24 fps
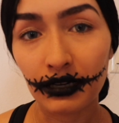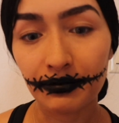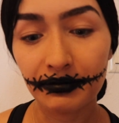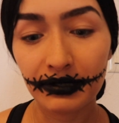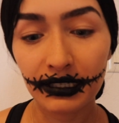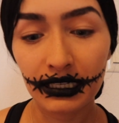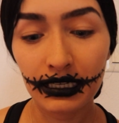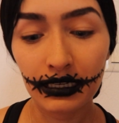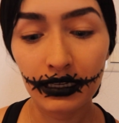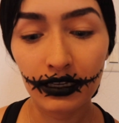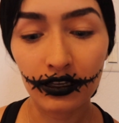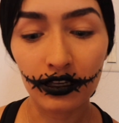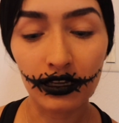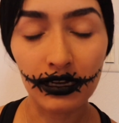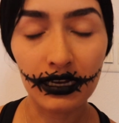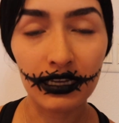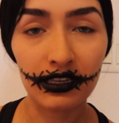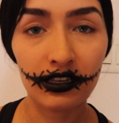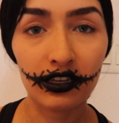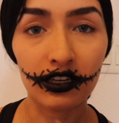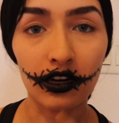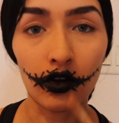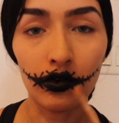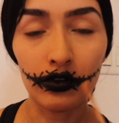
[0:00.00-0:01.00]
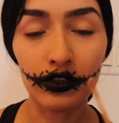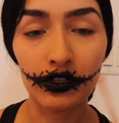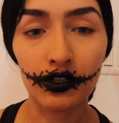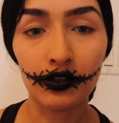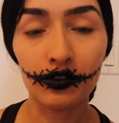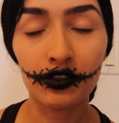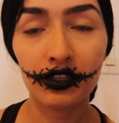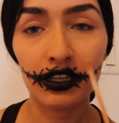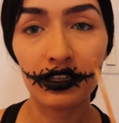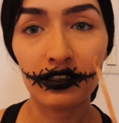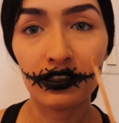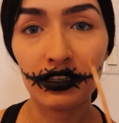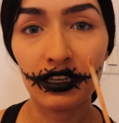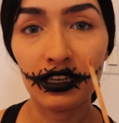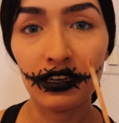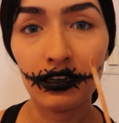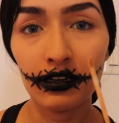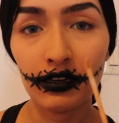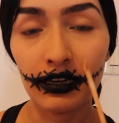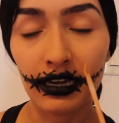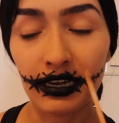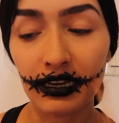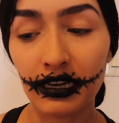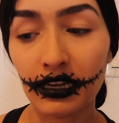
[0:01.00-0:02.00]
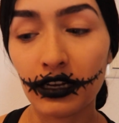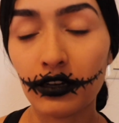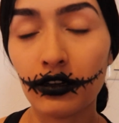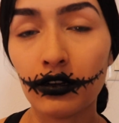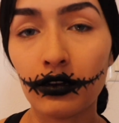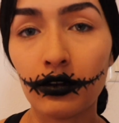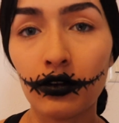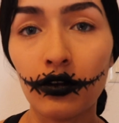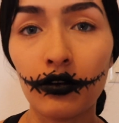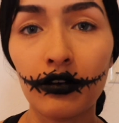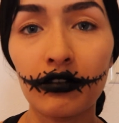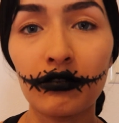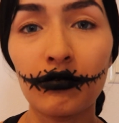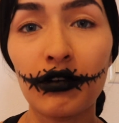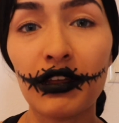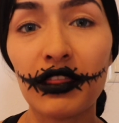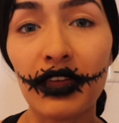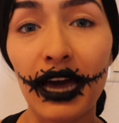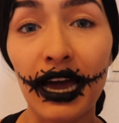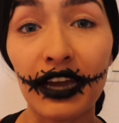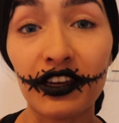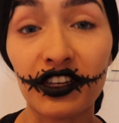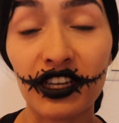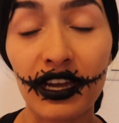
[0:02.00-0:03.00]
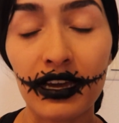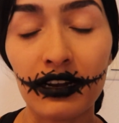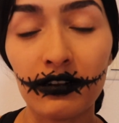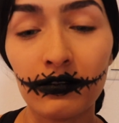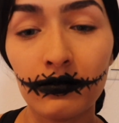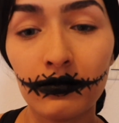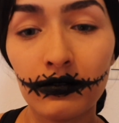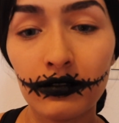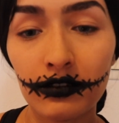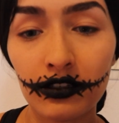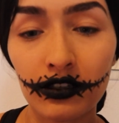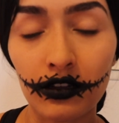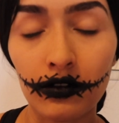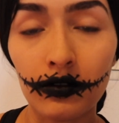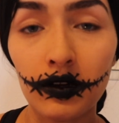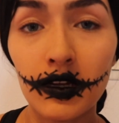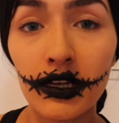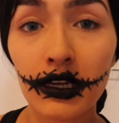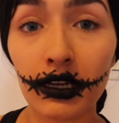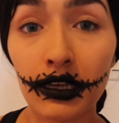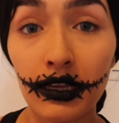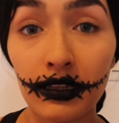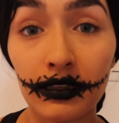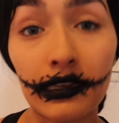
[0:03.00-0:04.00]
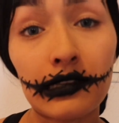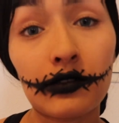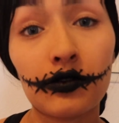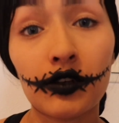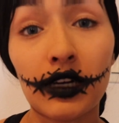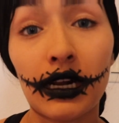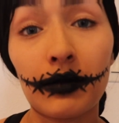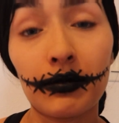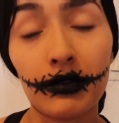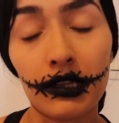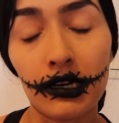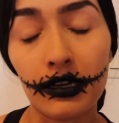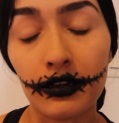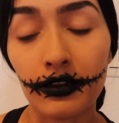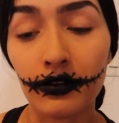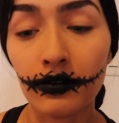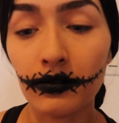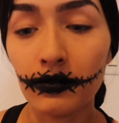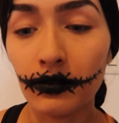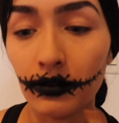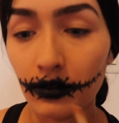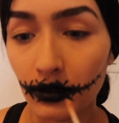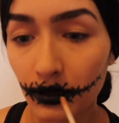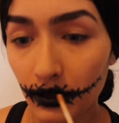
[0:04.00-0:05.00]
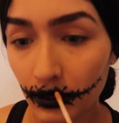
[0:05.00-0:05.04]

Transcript: lipstick, you guys can always use concealer and then go in with eyeshadow. So that's what I'm gonna do.